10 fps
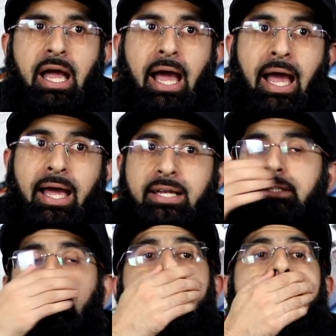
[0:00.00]

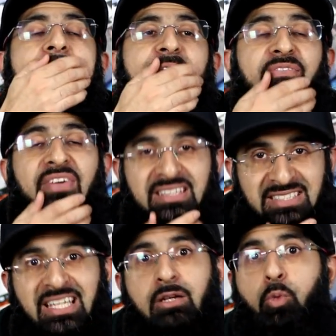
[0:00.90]
and it
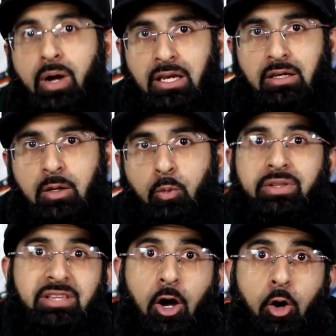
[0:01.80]
fits in well
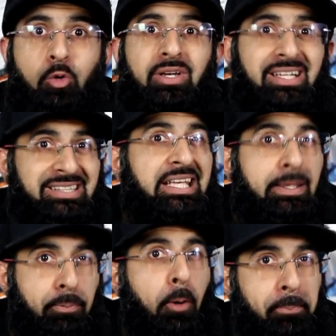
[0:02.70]
with the whole
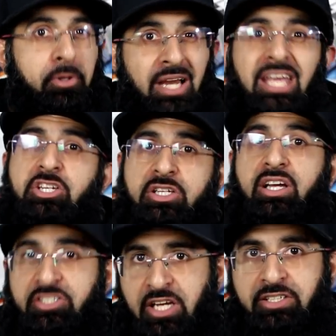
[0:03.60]
depopulation
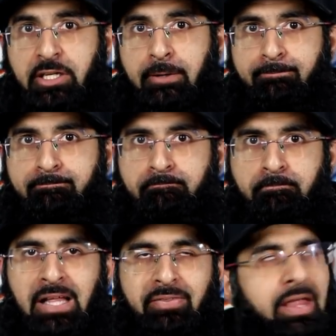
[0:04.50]
agenda.
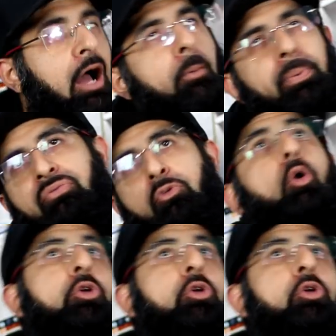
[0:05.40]
Now before